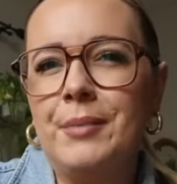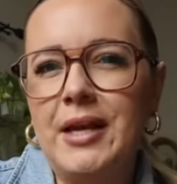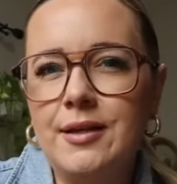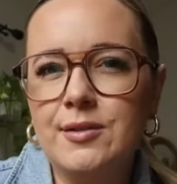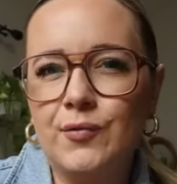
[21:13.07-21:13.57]

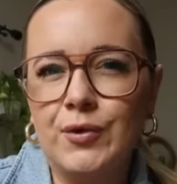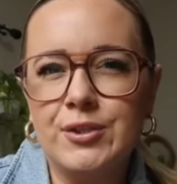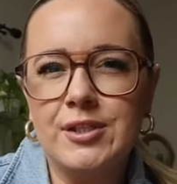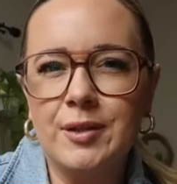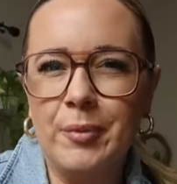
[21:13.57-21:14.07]
Bates
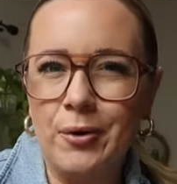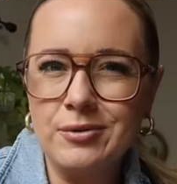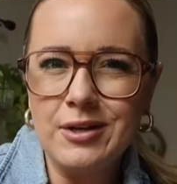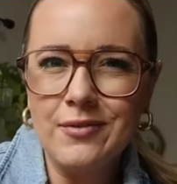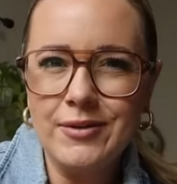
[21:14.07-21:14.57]
versus the
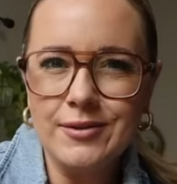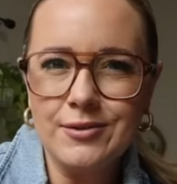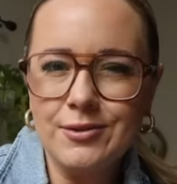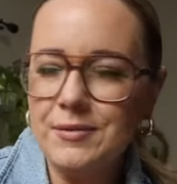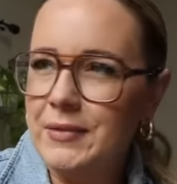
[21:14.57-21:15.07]
Post Office
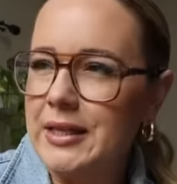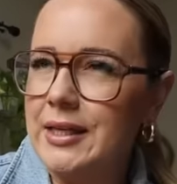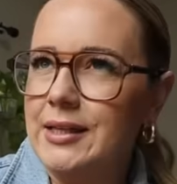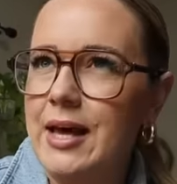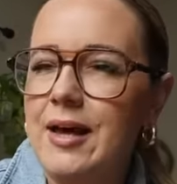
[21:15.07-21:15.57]
or something
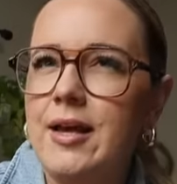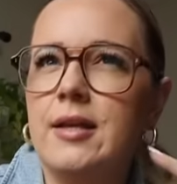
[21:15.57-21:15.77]
like that.